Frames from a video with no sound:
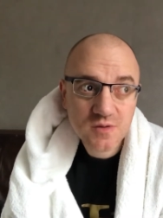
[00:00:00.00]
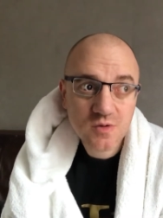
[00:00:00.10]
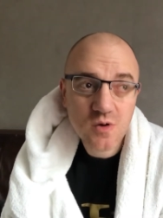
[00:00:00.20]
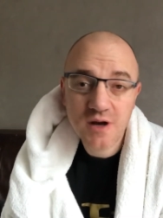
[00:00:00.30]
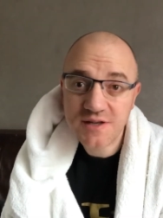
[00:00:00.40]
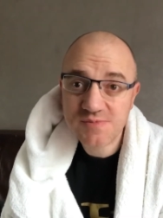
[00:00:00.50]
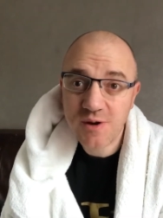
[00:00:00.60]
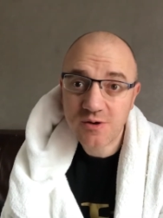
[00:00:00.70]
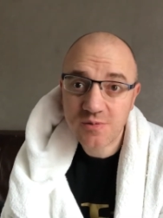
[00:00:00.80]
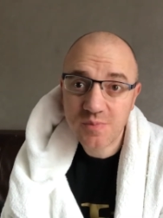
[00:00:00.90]
quietly
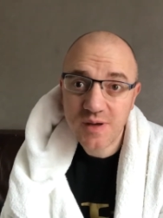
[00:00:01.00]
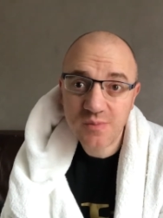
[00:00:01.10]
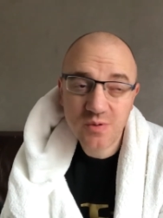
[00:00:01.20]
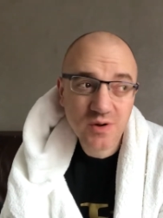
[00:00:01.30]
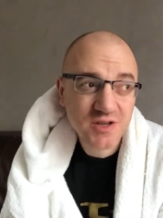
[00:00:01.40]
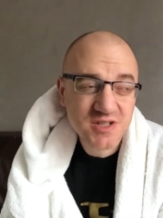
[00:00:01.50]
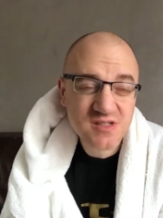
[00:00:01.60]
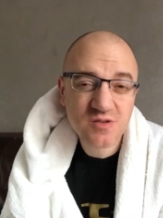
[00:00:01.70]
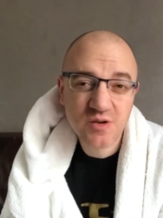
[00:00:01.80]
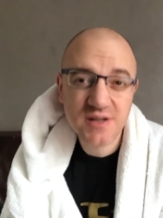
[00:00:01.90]
spoken people, and I
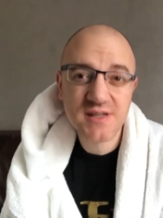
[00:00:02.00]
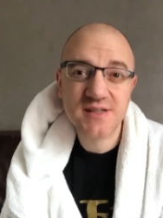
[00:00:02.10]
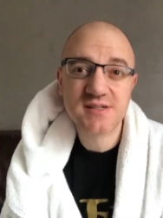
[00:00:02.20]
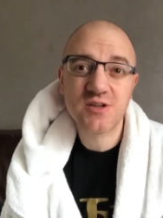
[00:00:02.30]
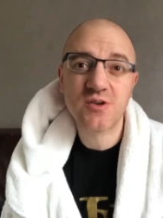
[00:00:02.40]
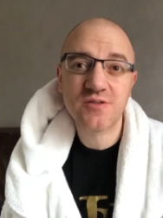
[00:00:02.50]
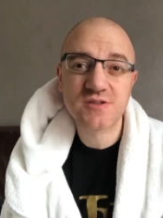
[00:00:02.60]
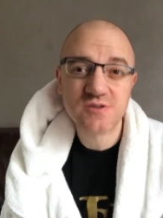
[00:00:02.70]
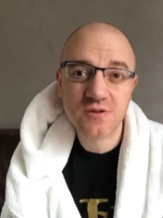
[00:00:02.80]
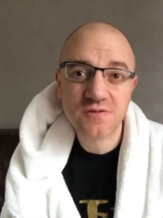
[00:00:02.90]
just thought it, it's not the
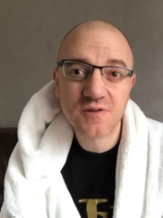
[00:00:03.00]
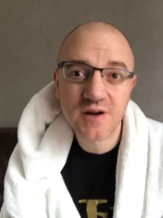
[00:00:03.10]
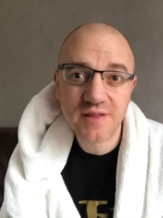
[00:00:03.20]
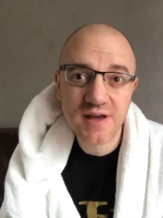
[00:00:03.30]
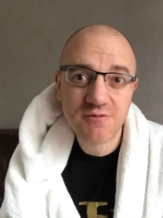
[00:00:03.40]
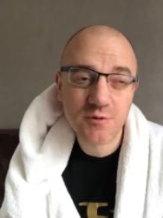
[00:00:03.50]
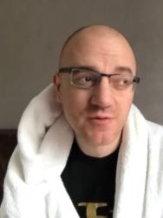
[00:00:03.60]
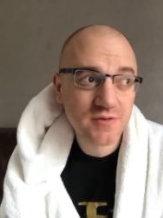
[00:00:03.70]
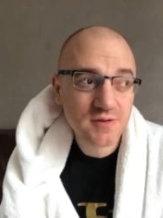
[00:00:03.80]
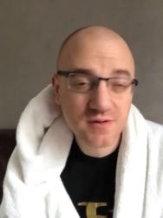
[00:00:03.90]
sort of fight that
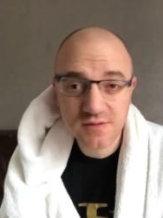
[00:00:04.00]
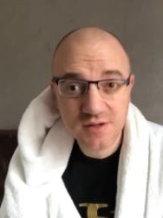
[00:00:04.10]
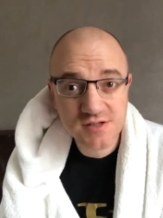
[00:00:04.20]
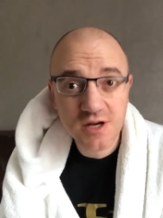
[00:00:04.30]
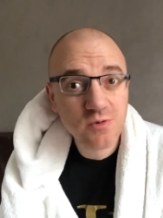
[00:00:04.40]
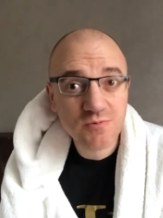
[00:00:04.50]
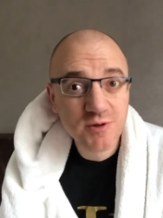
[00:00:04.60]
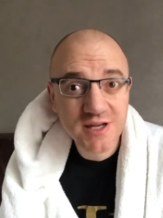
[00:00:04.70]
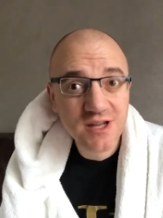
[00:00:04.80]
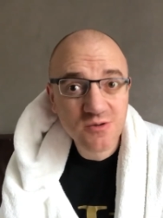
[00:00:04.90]
everyone, because no one
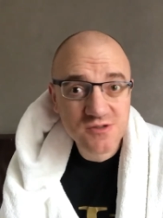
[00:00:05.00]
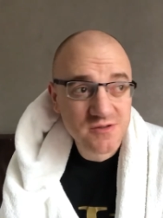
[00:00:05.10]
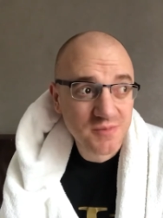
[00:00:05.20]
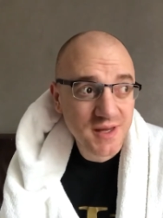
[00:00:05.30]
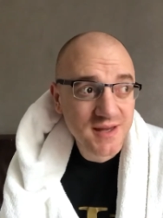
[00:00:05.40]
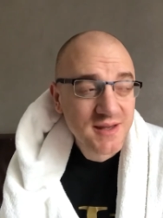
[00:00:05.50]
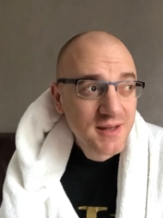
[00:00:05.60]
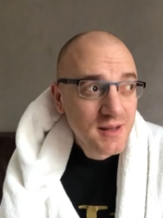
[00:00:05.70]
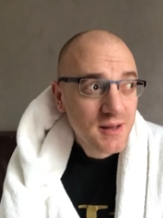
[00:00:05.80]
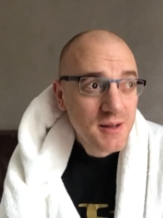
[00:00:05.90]
really knows them yet,
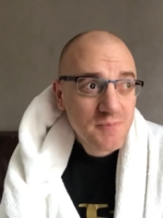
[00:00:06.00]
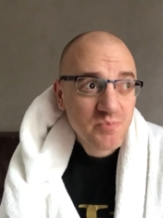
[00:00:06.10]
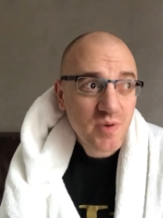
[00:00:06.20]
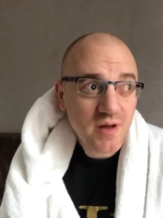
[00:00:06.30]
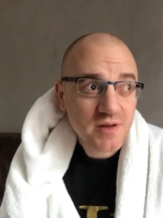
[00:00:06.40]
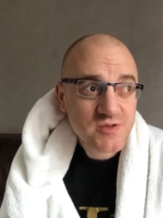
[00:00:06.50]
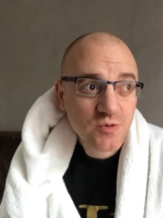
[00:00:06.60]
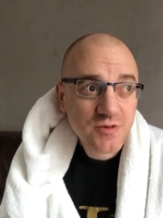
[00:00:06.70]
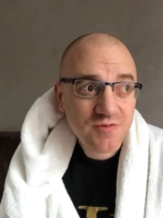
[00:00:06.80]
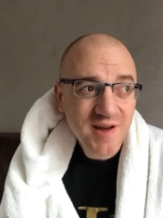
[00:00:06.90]
but I
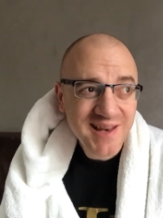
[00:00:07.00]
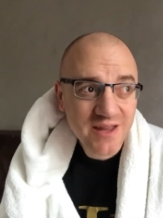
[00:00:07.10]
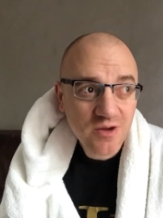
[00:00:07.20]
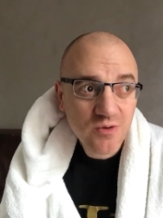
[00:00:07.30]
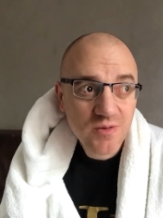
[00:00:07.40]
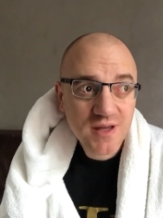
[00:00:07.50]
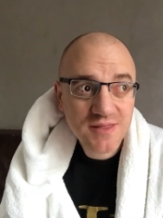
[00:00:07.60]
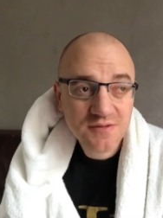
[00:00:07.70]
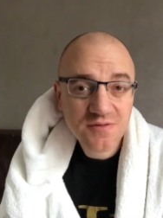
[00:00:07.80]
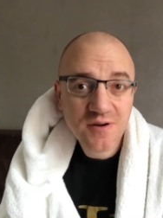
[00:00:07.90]
saw the value
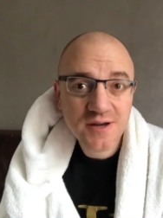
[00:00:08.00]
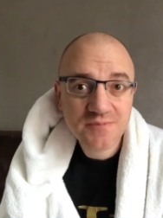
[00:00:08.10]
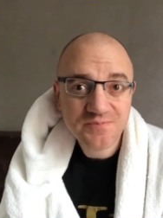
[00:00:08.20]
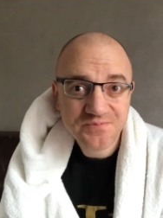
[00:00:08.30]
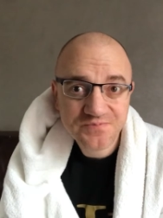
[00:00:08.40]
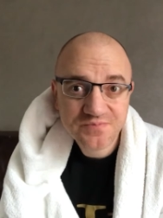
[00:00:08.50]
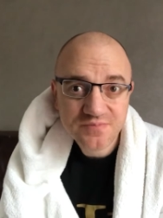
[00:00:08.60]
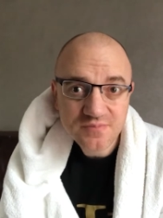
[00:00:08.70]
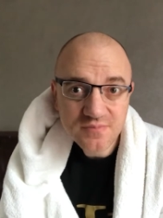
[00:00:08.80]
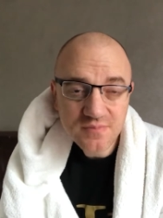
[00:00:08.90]
in the fight.
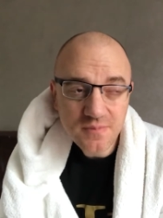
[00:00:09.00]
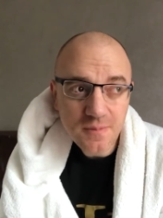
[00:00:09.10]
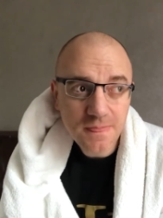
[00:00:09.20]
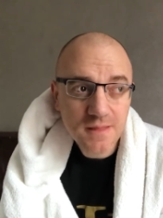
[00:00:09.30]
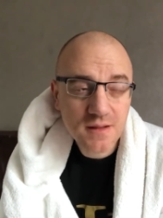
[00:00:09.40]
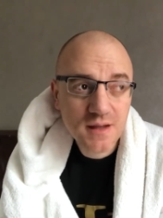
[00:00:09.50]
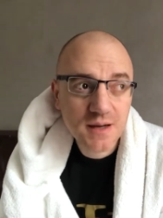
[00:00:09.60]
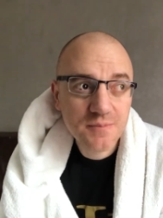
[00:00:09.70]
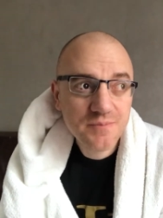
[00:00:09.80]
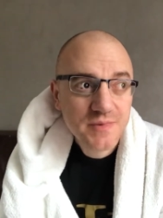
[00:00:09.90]

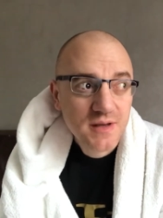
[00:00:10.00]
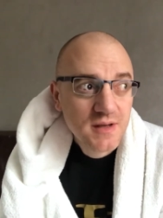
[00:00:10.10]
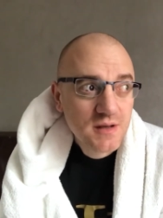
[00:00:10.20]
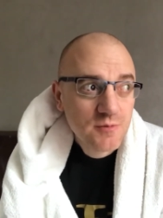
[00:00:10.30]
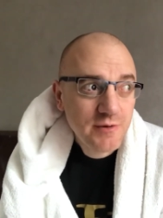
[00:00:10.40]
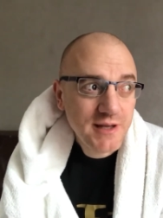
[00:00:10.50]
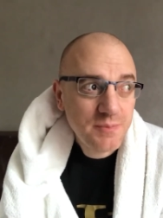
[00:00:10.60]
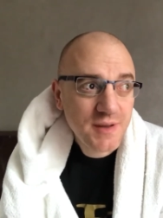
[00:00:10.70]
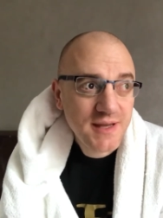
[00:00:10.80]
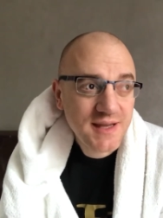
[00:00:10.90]
Um, really
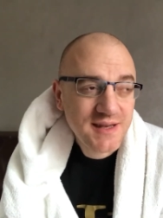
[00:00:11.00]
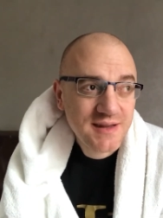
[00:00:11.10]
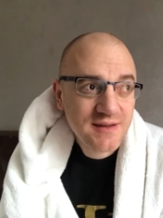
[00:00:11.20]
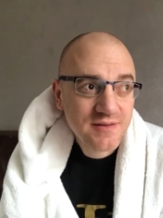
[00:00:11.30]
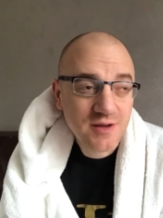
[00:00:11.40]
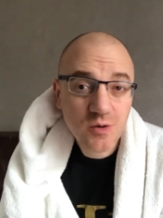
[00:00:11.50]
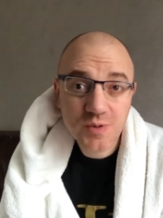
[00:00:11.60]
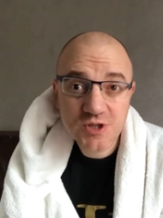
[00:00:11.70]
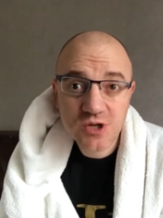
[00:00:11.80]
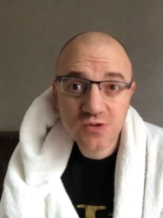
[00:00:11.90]
being in the
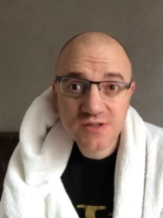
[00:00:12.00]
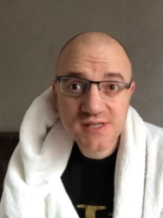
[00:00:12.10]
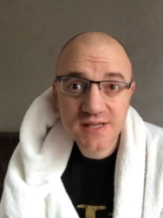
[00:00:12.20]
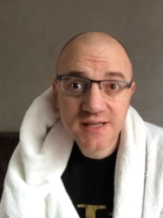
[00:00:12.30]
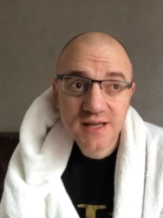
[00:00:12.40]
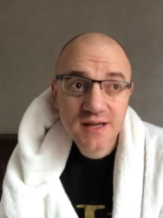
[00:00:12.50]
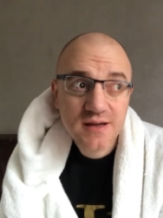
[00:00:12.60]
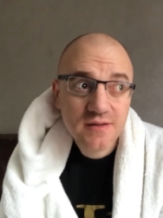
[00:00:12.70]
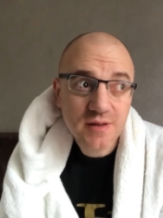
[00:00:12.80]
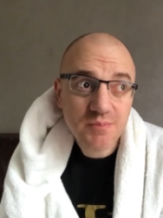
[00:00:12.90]
opportunity
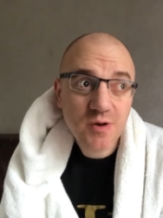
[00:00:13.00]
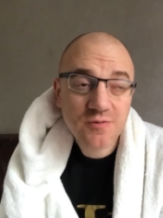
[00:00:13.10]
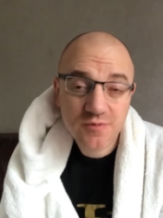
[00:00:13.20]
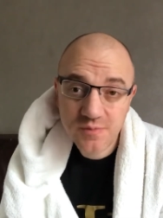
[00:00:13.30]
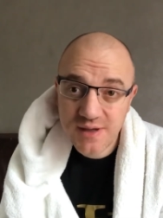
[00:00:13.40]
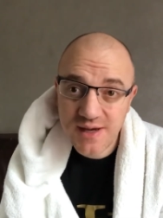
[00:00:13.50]
that both of them